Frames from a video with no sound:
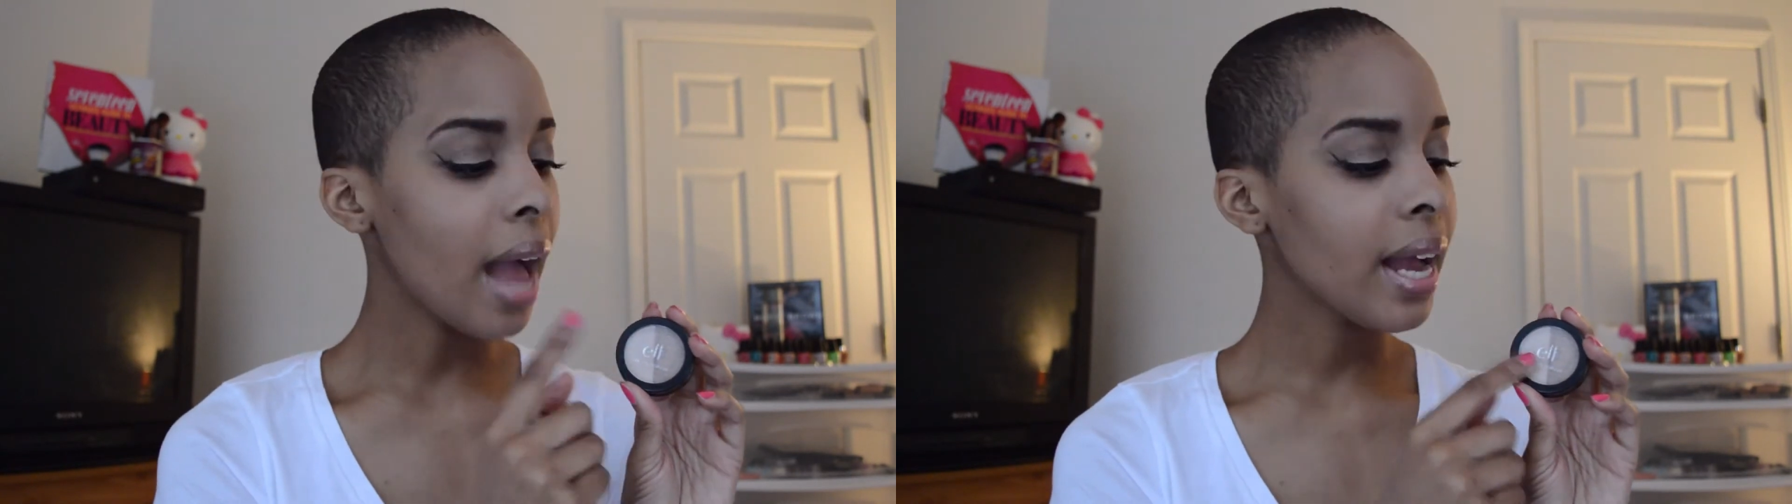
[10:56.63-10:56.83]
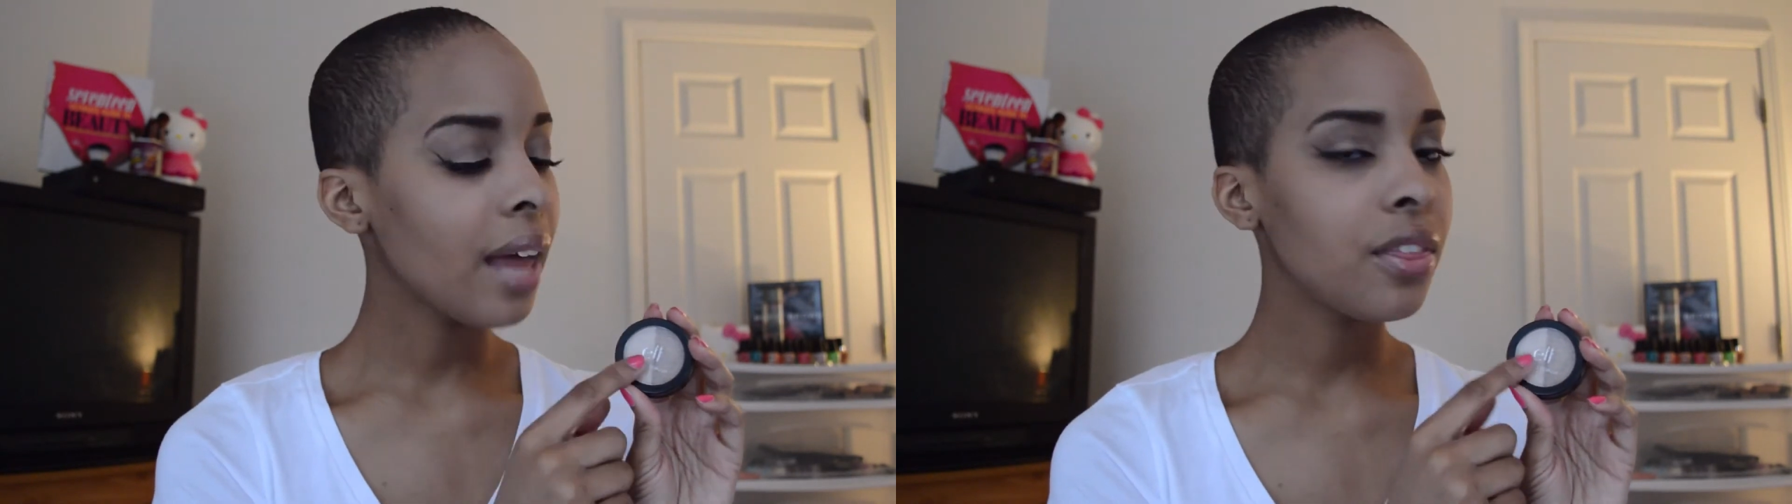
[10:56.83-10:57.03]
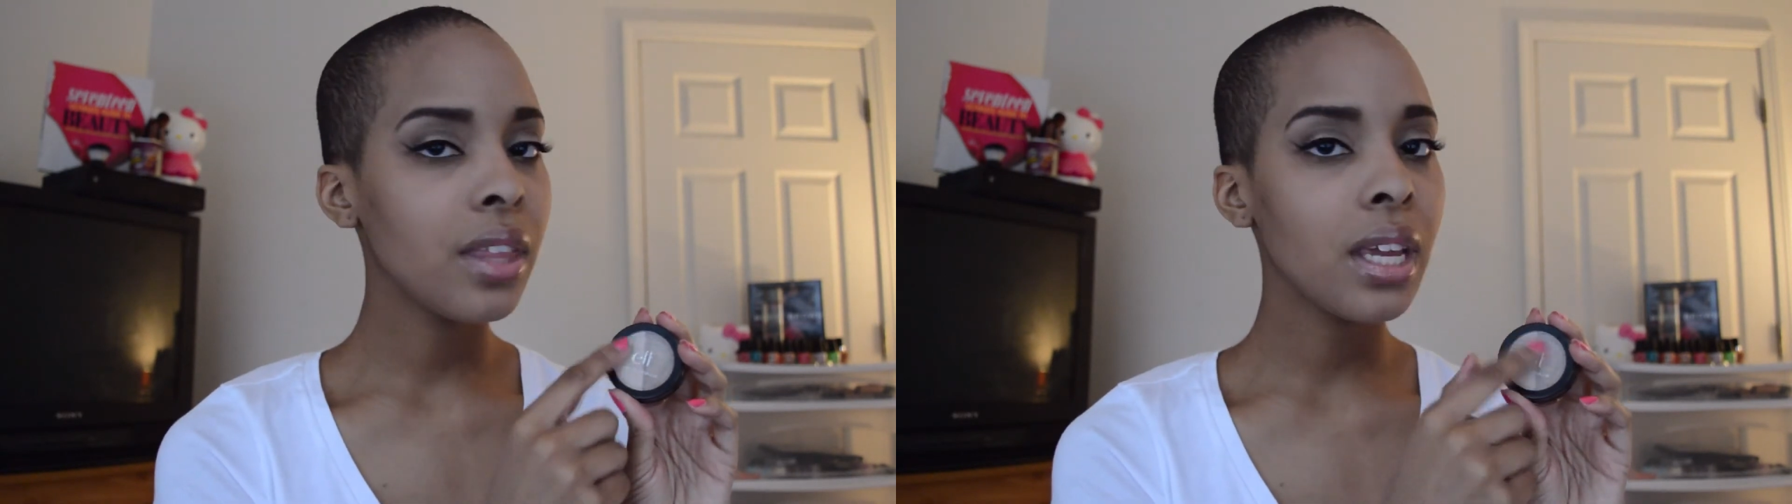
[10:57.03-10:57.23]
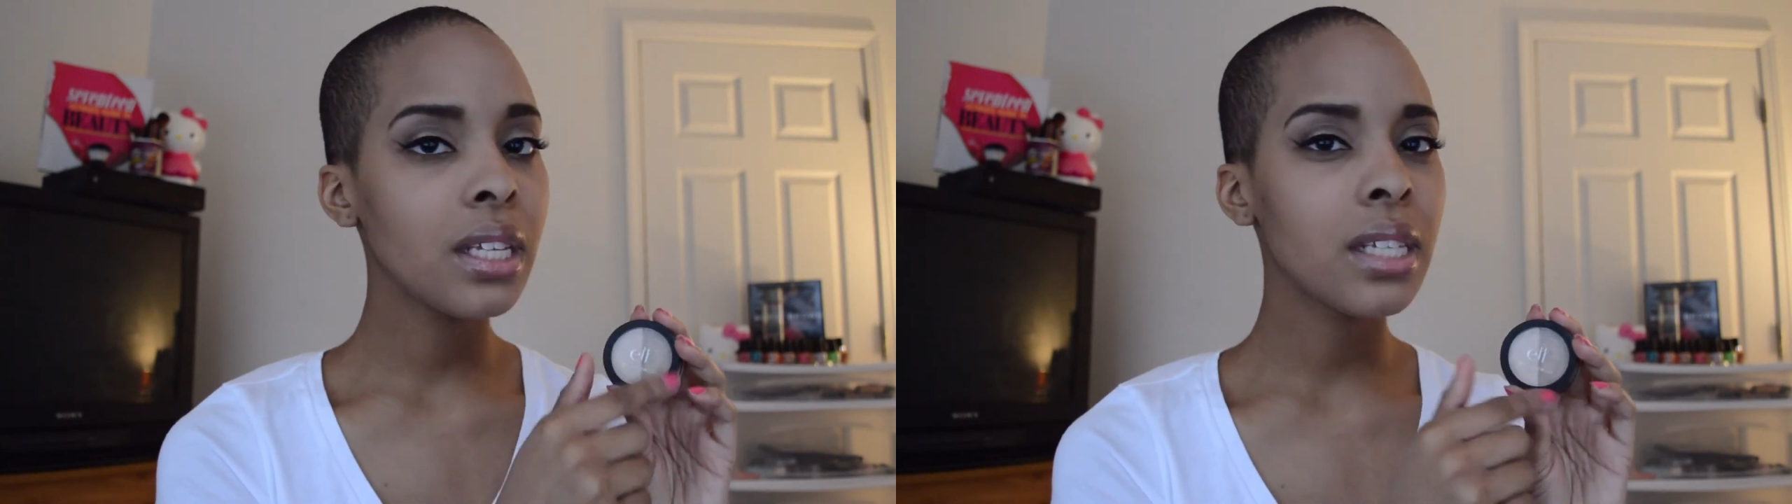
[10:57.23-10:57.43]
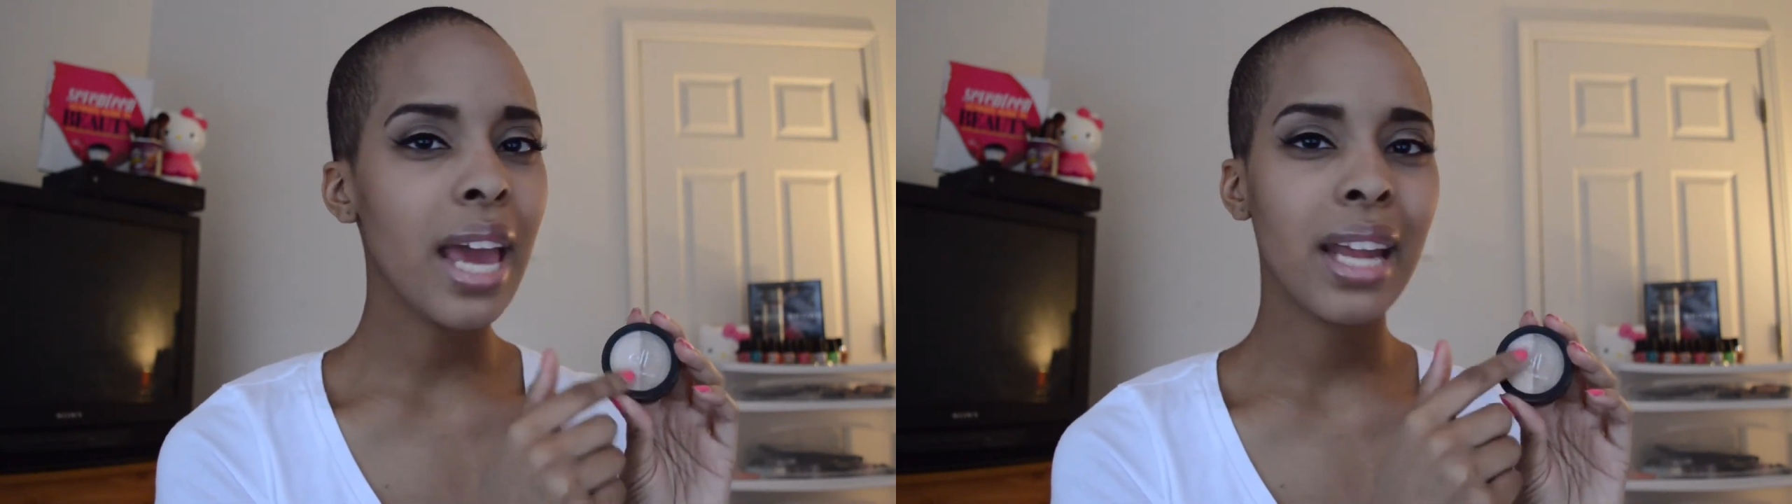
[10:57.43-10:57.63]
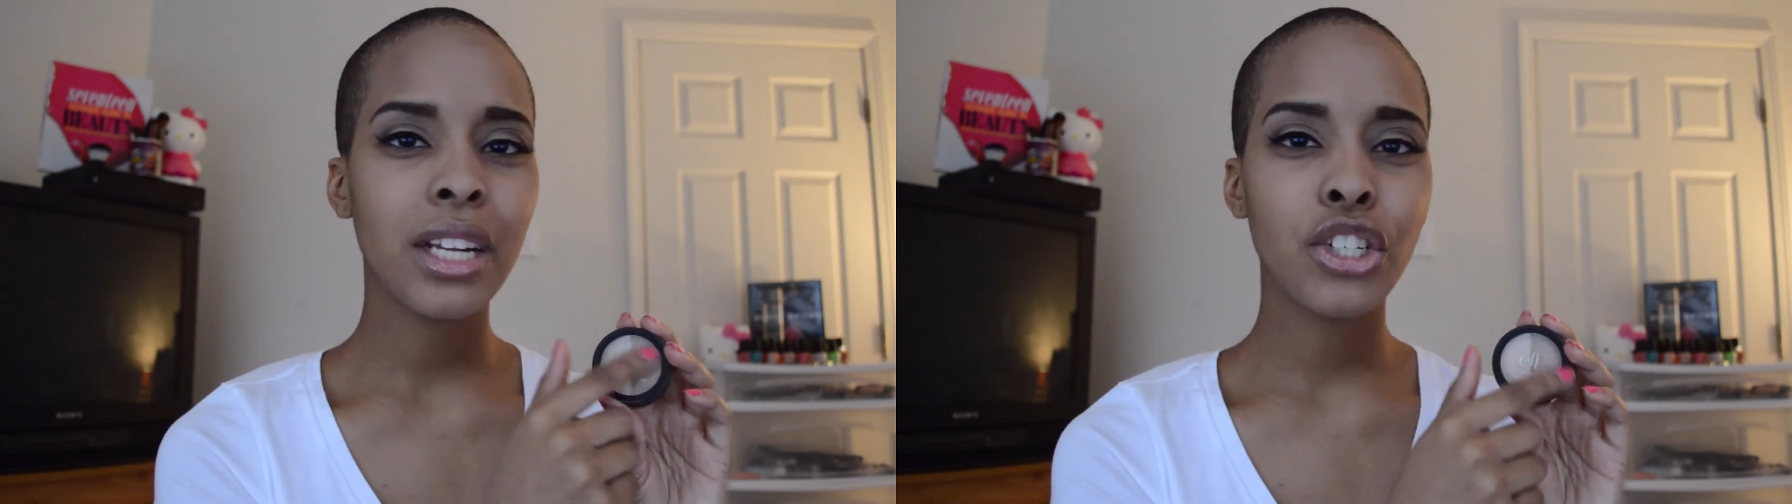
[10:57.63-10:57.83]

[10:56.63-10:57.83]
I got these in the